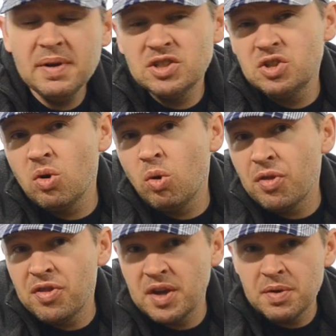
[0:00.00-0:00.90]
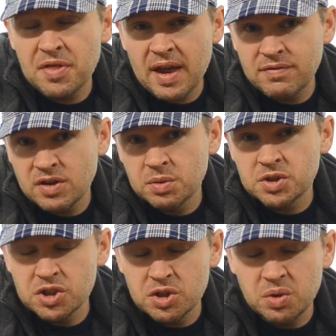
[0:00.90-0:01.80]
much do the whole thing with that if you know
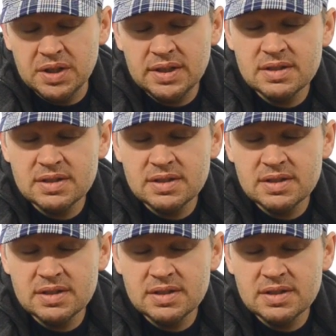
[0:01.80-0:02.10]
what you're doing.